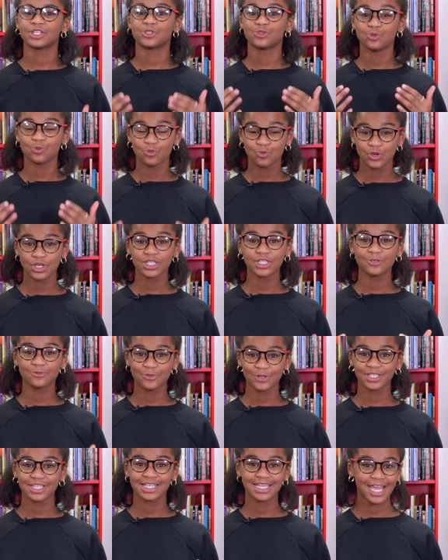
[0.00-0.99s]
that you really,
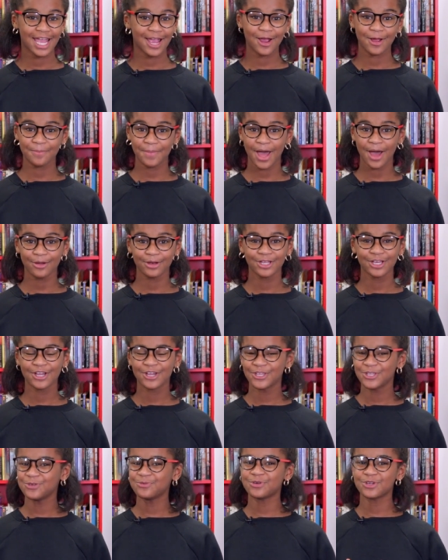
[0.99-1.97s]
really care about,
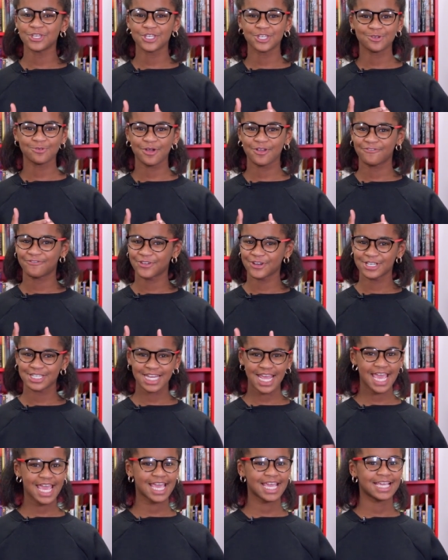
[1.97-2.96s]
you can do it for
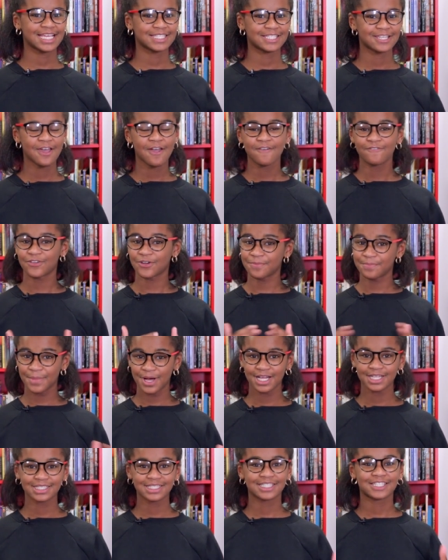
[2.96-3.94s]
days, for
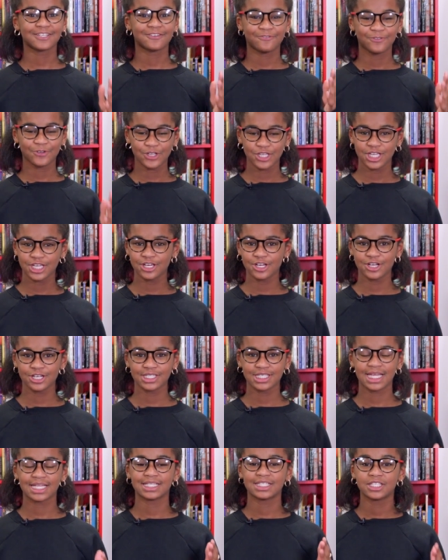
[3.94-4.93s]
months, for
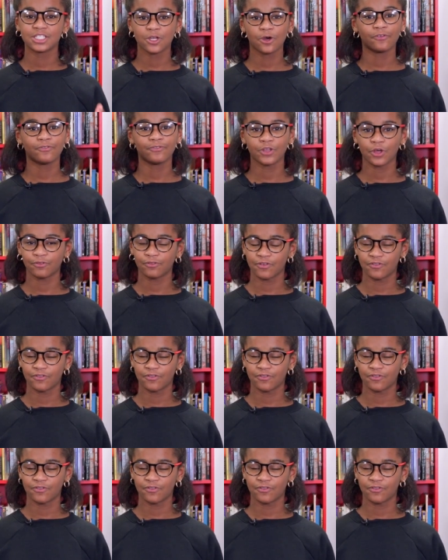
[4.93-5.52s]
years, and still feel